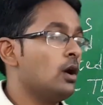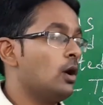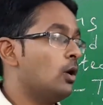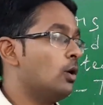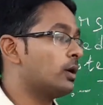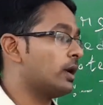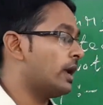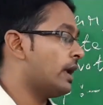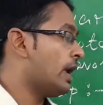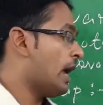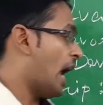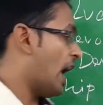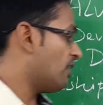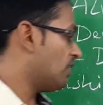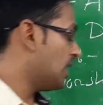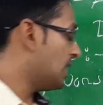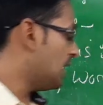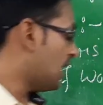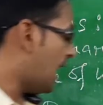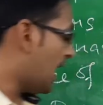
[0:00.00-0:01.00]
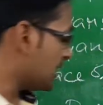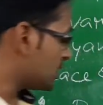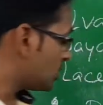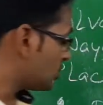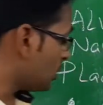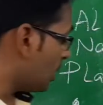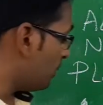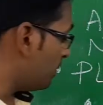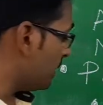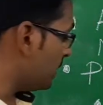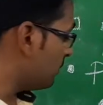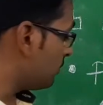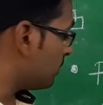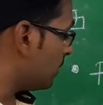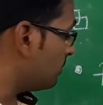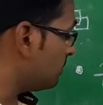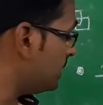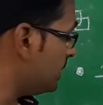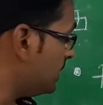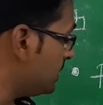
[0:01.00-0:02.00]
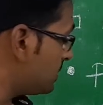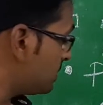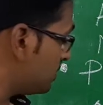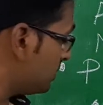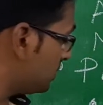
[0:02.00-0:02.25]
Okay, our last topic from this